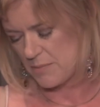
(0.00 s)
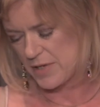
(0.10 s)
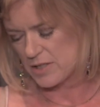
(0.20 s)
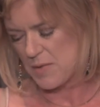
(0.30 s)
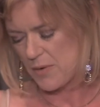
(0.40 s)
I
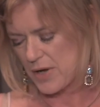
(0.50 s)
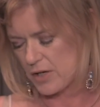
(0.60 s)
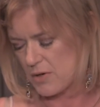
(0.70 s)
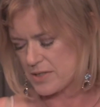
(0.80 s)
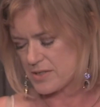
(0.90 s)
picked my way
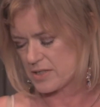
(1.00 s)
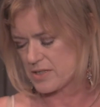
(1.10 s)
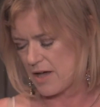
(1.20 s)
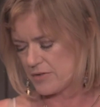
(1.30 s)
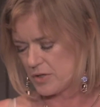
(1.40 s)
across
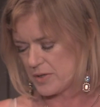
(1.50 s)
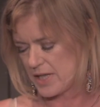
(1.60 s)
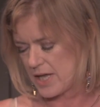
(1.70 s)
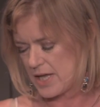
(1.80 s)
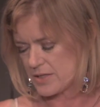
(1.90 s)
6th Avenue in
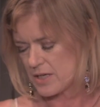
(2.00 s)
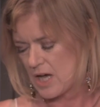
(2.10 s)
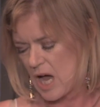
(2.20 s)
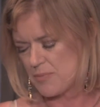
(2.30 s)
the heat.